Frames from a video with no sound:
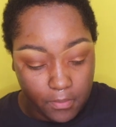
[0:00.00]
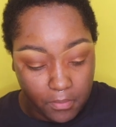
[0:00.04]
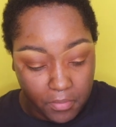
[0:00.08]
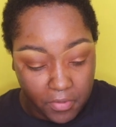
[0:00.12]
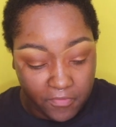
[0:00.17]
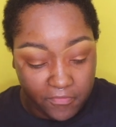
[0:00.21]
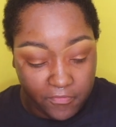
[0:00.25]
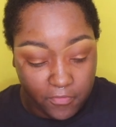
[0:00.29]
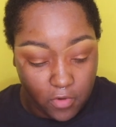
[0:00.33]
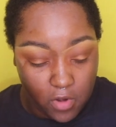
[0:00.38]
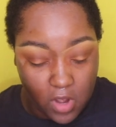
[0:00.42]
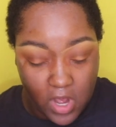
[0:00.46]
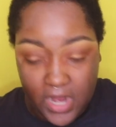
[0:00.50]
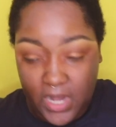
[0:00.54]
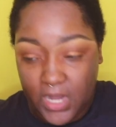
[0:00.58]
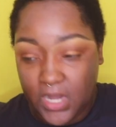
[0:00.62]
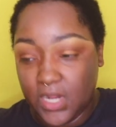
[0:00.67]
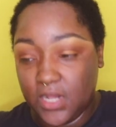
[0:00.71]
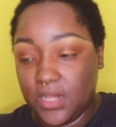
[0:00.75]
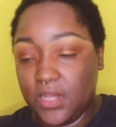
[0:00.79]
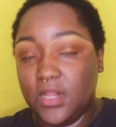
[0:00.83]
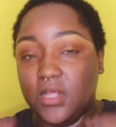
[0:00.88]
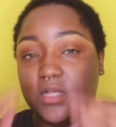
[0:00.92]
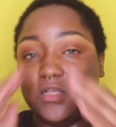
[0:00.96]
before I
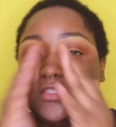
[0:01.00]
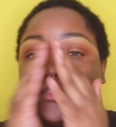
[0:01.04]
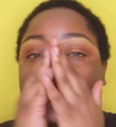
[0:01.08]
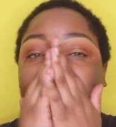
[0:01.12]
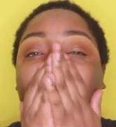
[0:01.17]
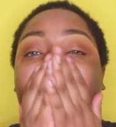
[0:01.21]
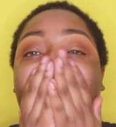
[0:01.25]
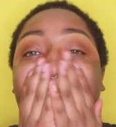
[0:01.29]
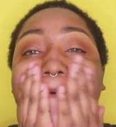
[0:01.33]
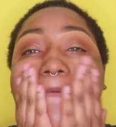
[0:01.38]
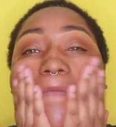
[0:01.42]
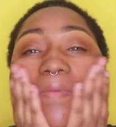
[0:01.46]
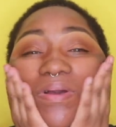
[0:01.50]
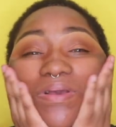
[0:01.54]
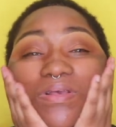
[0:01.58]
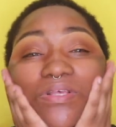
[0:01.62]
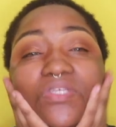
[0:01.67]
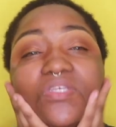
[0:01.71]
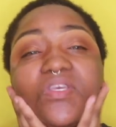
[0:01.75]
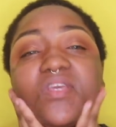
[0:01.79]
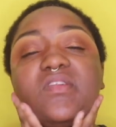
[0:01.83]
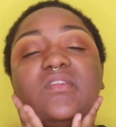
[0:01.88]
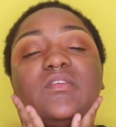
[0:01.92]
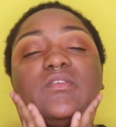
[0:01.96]
did this, so my
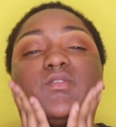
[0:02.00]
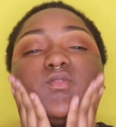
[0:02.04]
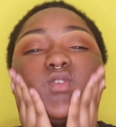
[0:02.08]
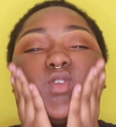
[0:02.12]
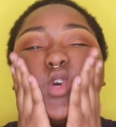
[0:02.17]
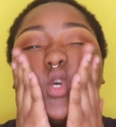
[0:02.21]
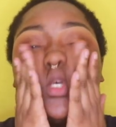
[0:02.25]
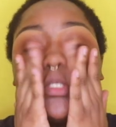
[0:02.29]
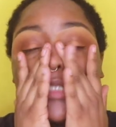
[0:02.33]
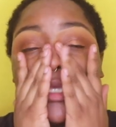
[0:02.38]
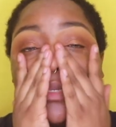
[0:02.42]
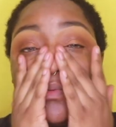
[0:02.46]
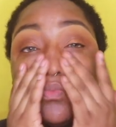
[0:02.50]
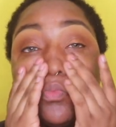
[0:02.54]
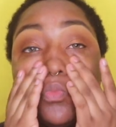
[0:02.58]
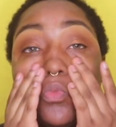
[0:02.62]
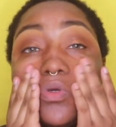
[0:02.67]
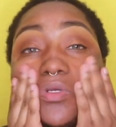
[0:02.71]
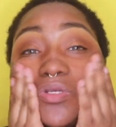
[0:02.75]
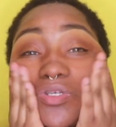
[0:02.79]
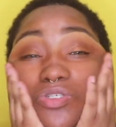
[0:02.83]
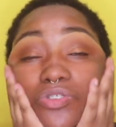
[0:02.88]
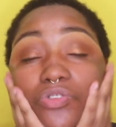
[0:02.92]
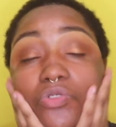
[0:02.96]
skin is nice and
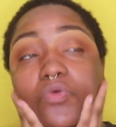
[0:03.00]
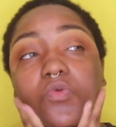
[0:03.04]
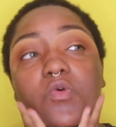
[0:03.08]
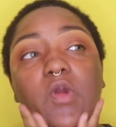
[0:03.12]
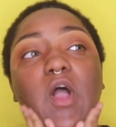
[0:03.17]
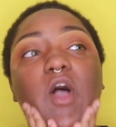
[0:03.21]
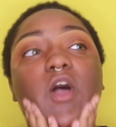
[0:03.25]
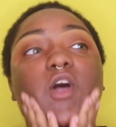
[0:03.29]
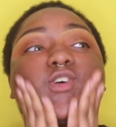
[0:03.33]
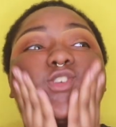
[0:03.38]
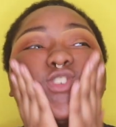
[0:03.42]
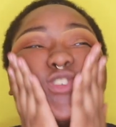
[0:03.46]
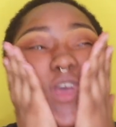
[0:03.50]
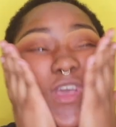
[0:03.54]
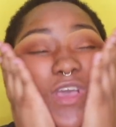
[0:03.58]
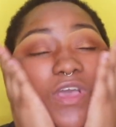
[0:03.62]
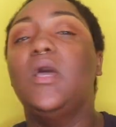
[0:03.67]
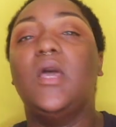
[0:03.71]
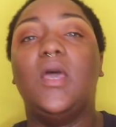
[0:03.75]
moisturized.